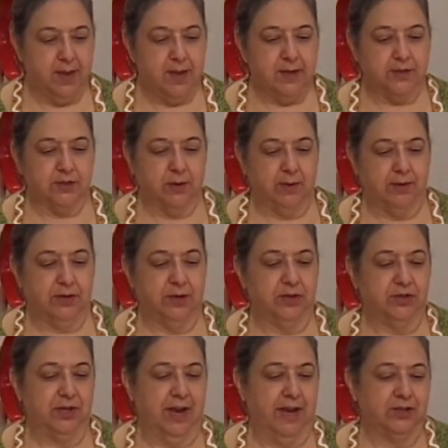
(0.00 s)
So
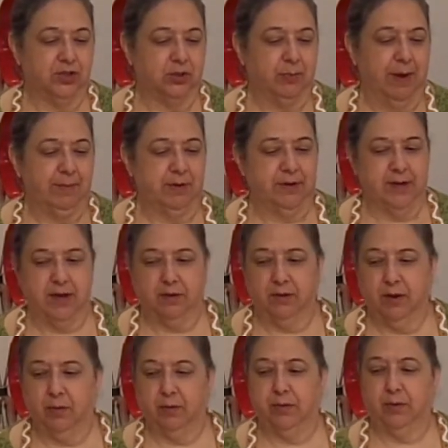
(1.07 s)
usually I just wipe it down
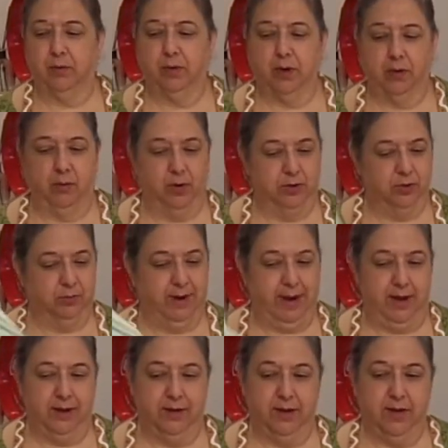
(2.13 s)
with a wash
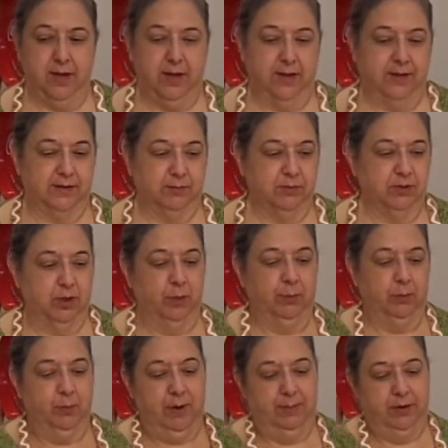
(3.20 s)
rag and some soap and
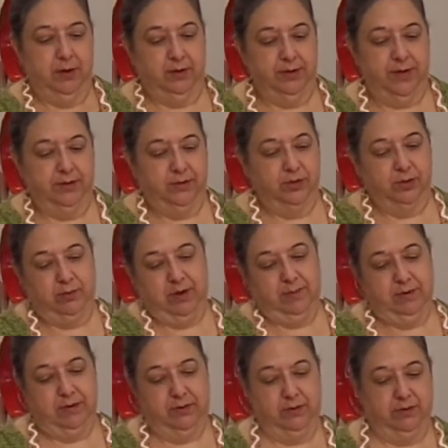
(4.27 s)
wipe it all down and scrub it
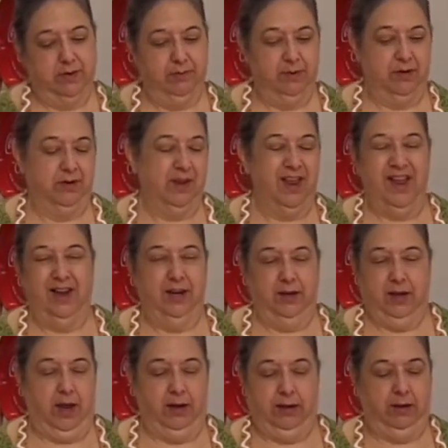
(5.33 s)
and scrub it.
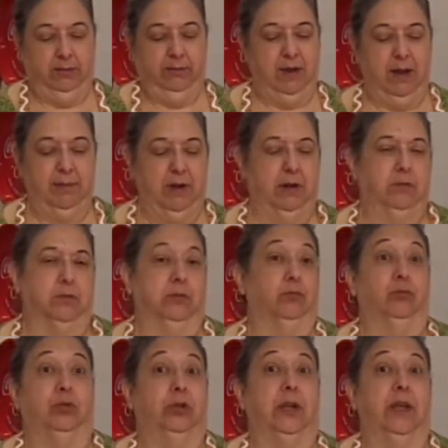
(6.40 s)
I'm
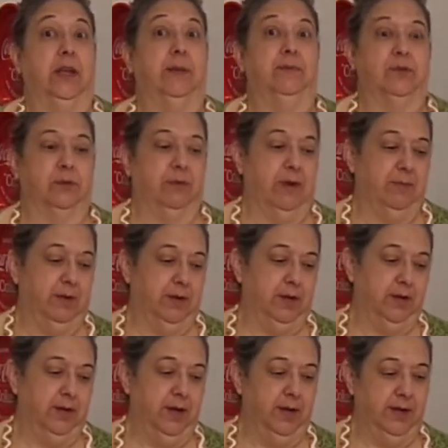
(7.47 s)
not deep scrubbing it
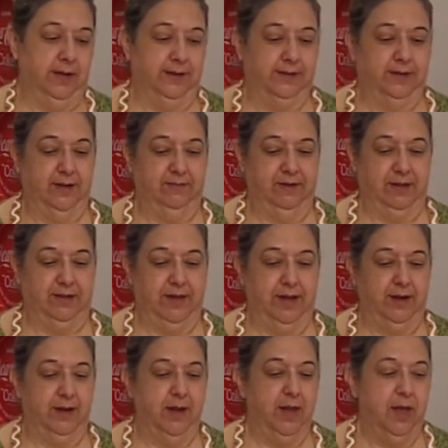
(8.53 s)
and stuff like that.
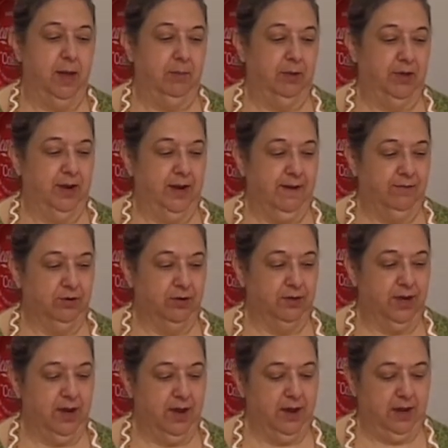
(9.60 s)
But then after
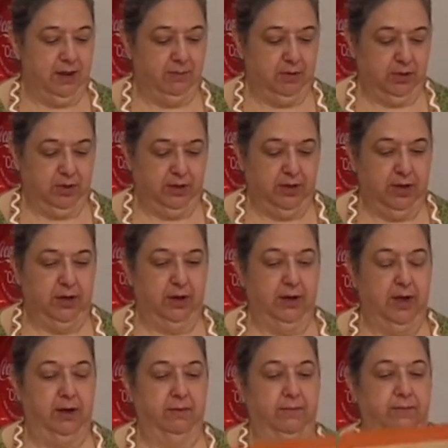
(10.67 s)
time, you get a lot
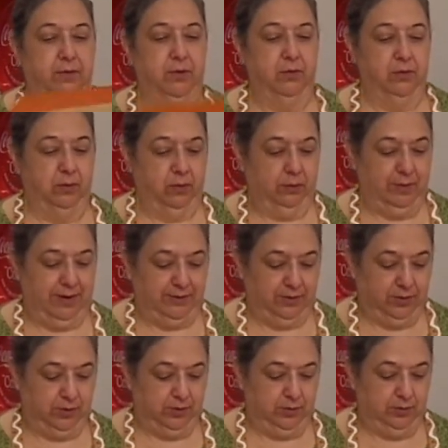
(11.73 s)
of food
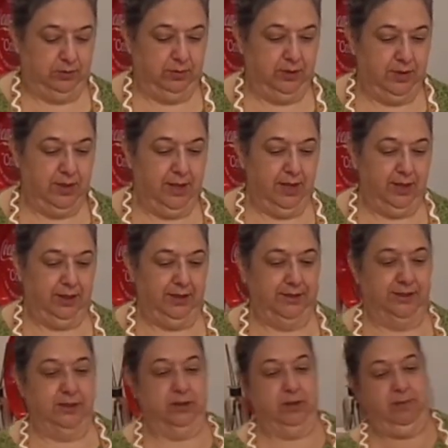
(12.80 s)
residue that
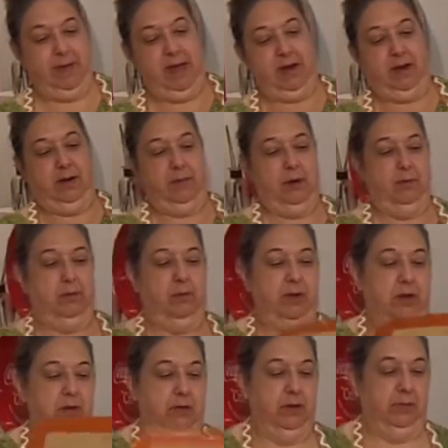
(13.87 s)
sits on the mat, and I'm going to bring
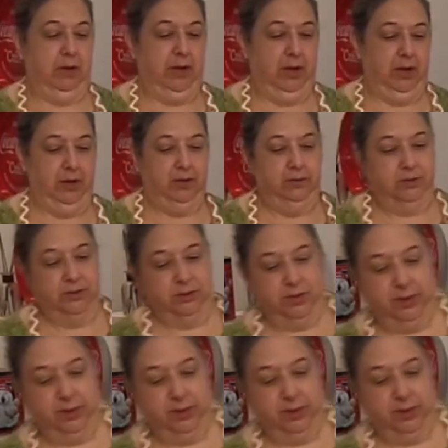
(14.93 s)
you up close